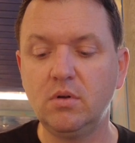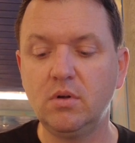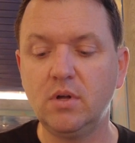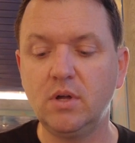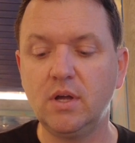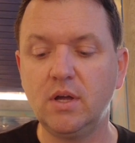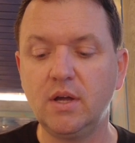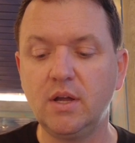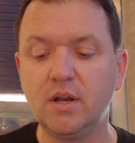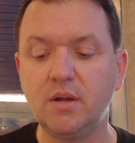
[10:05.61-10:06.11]

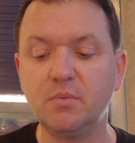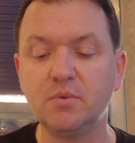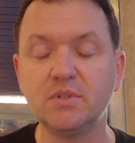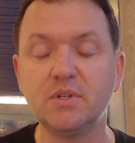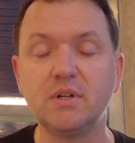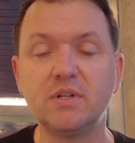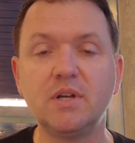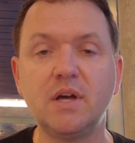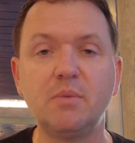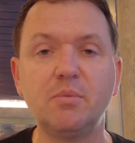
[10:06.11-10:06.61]
and it was
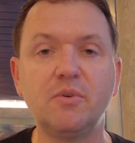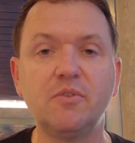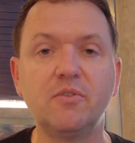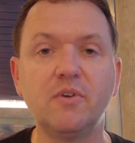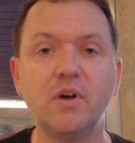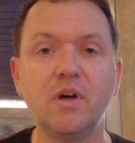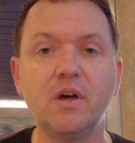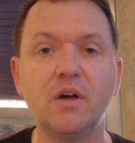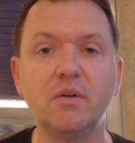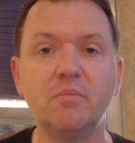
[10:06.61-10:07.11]
on top of
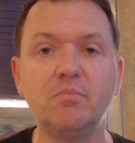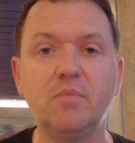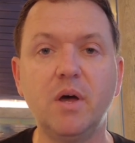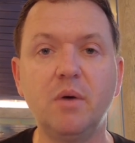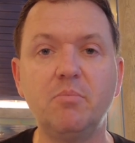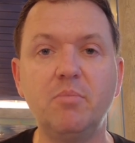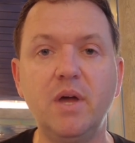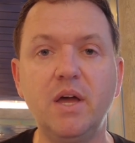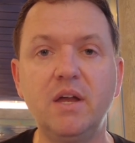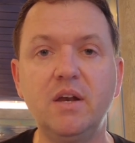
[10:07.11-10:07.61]

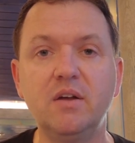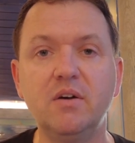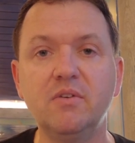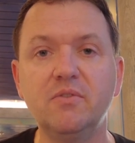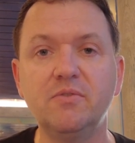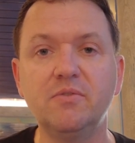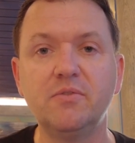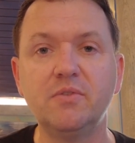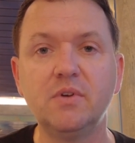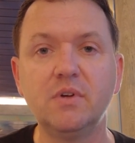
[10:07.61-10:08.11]
a bed
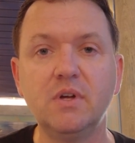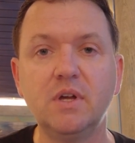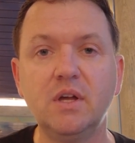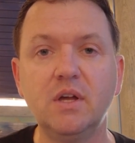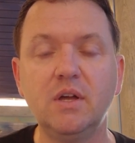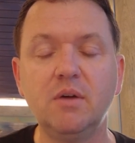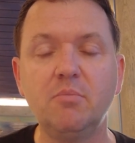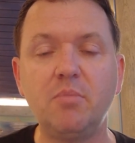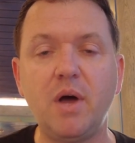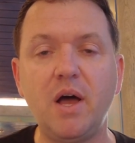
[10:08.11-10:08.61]
of
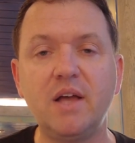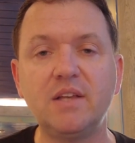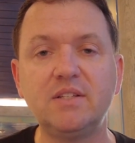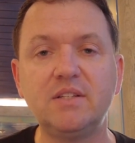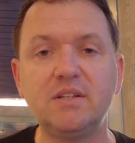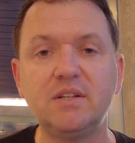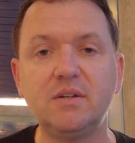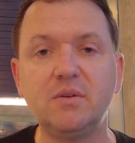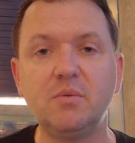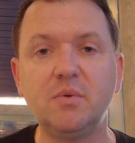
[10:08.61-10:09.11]

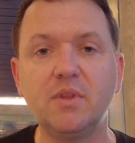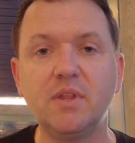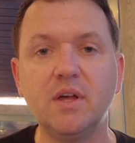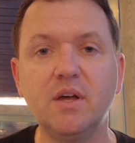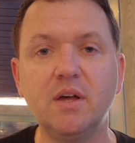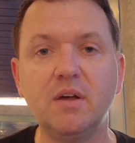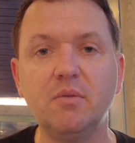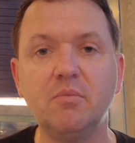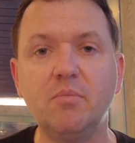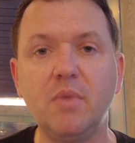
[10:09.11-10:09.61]
pasta with
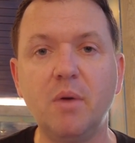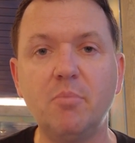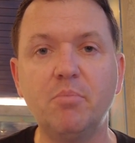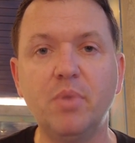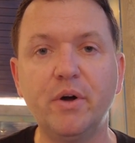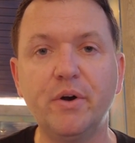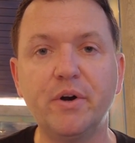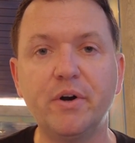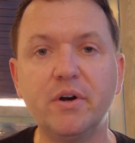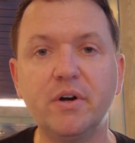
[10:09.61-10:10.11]
a
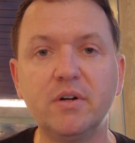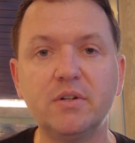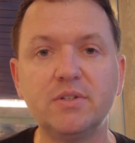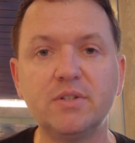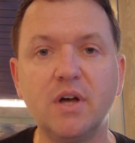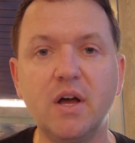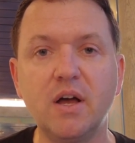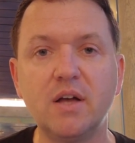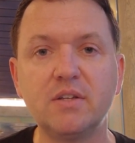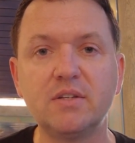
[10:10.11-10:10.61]
butter
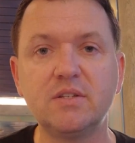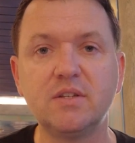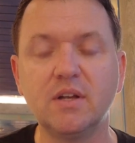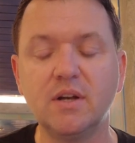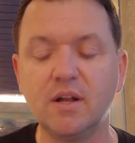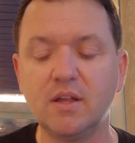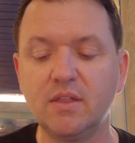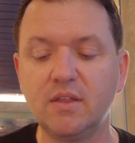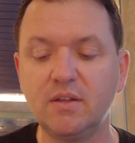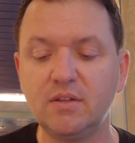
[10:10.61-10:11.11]
sauce,
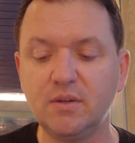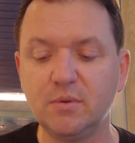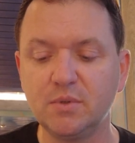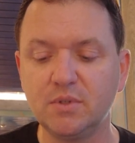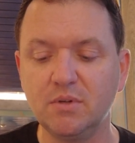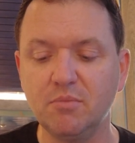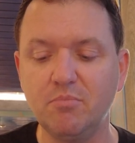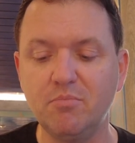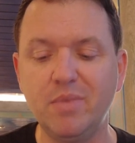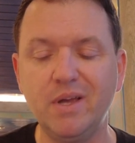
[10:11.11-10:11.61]
and I think there
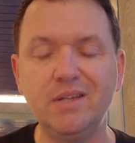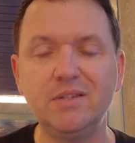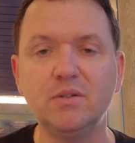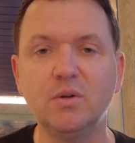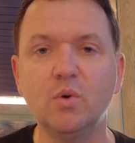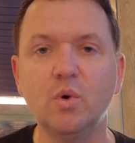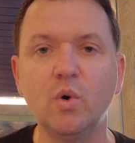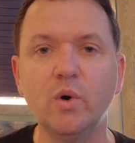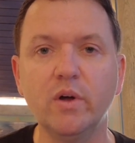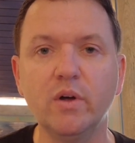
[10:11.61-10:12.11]
was some
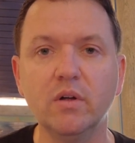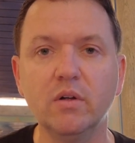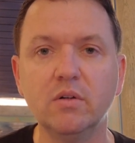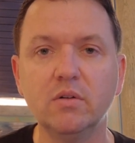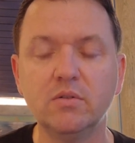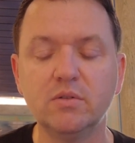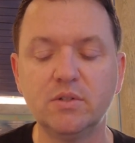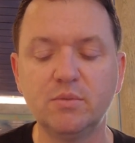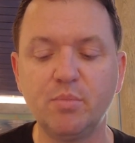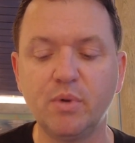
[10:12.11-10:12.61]
basil oil
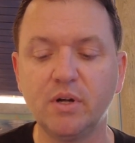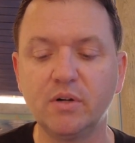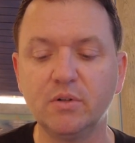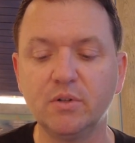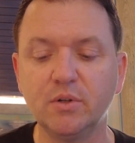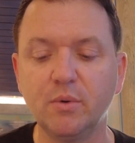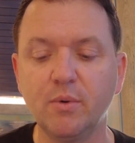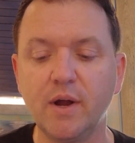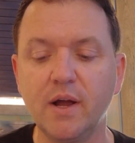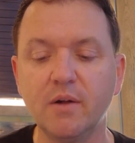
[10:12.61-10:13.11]

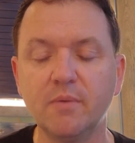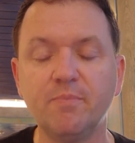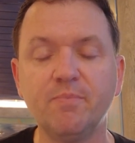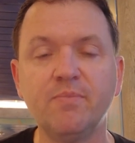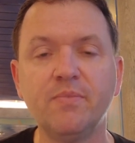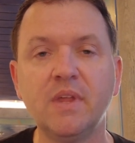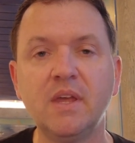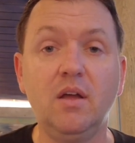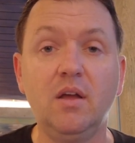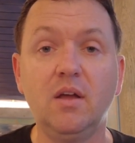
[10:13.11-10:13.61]
sprinkled around,
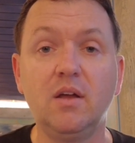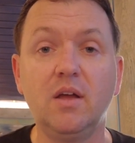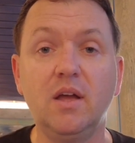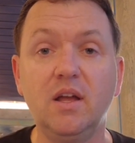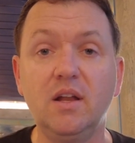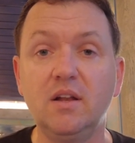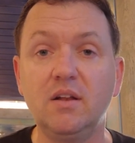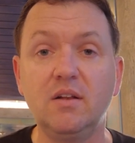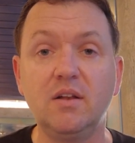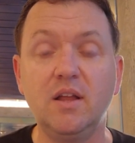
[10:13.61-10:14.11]

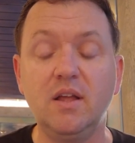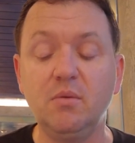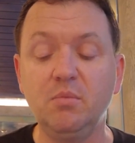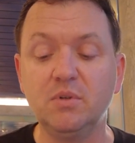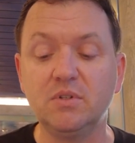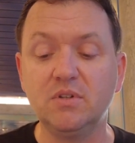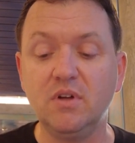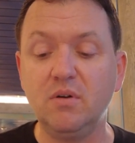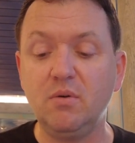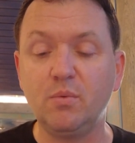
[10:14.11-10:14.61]
and it
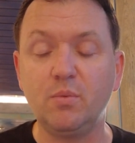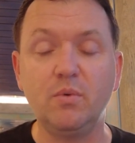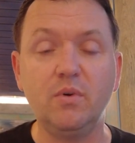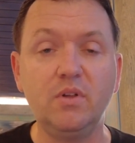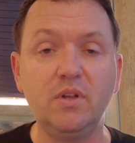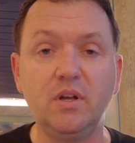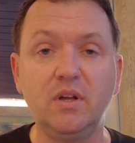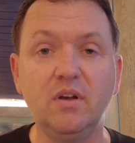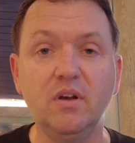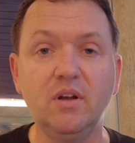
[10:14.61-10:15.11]
was all
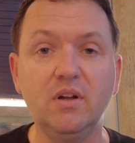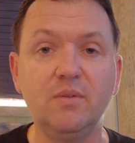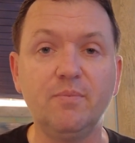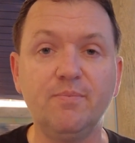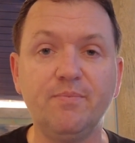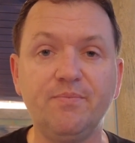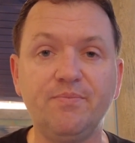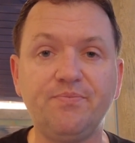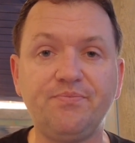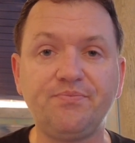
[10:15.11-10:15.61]
really good.
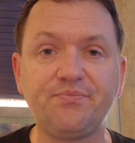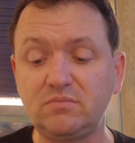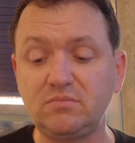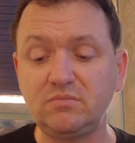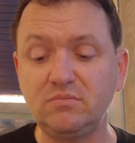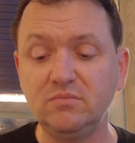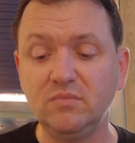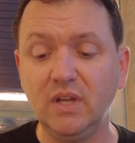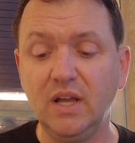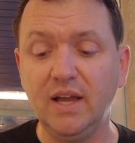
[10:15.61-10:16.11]

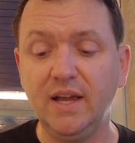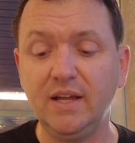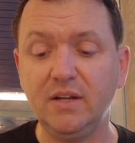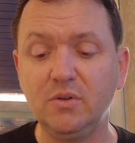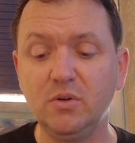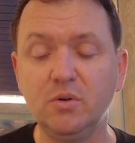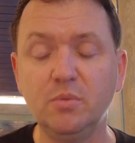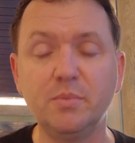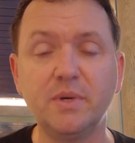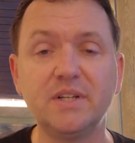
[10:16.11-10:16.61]
I had
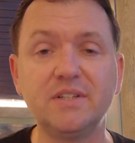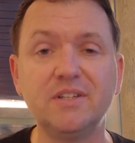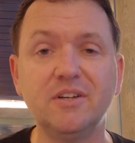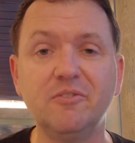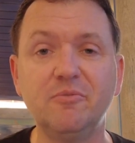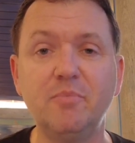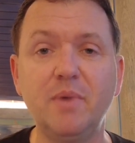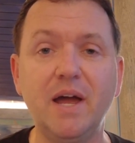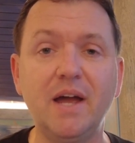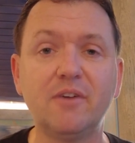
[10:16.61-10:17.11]
to hold
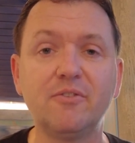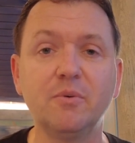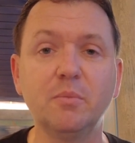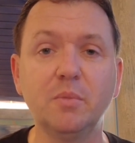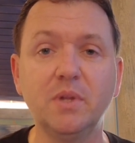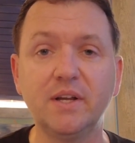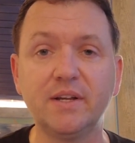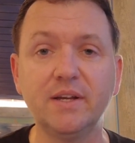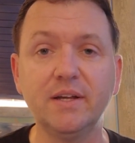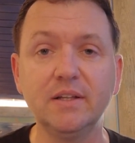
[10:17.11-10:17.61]
myself back from
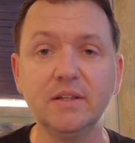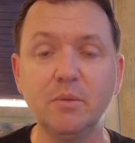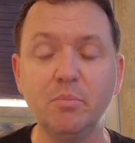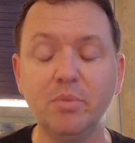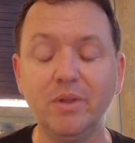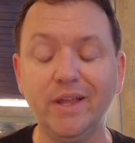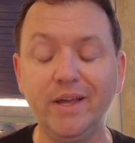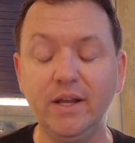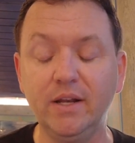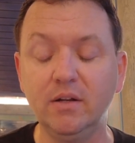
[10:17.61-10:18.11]
licking the
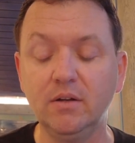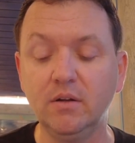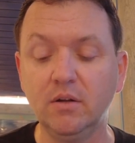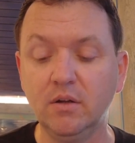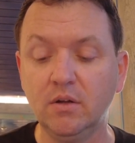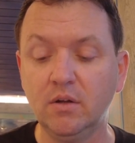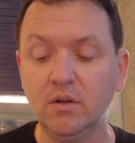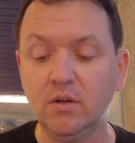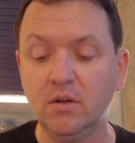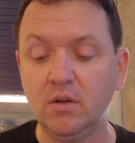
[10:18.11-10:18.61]
plate.
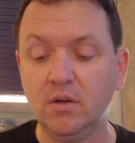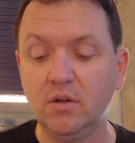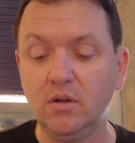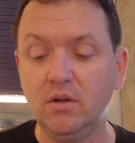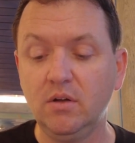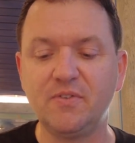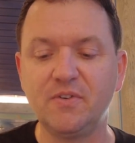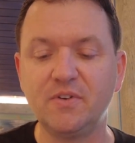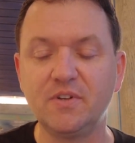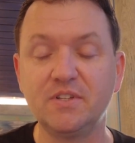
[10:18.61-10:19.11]

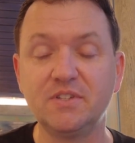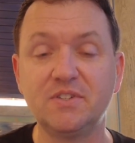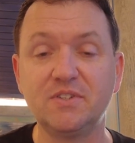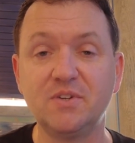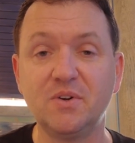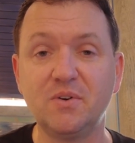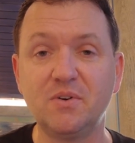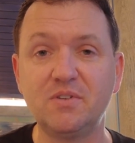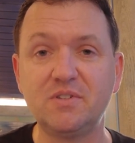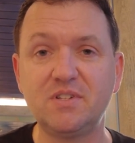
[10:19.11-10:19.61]
For
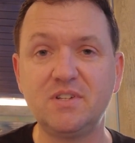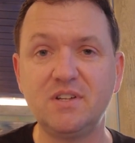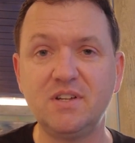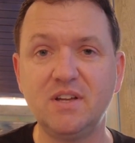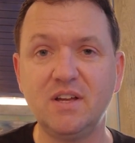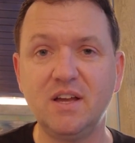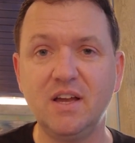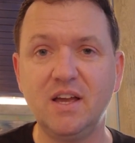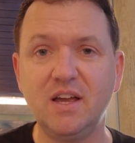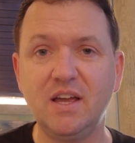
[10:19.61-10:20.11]
dessert,
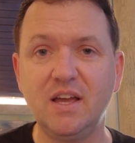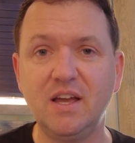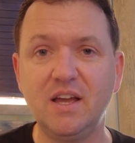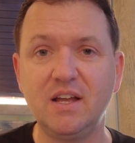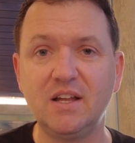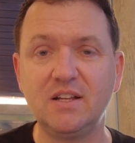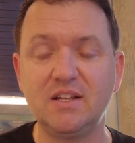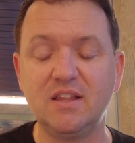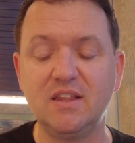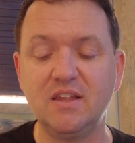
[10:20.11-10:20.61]
I
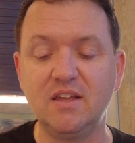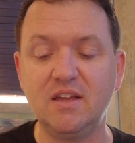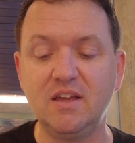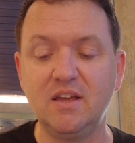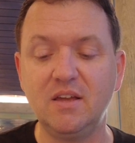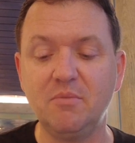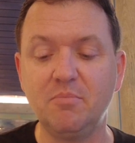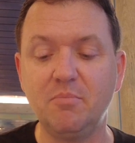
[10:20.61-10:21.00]
had the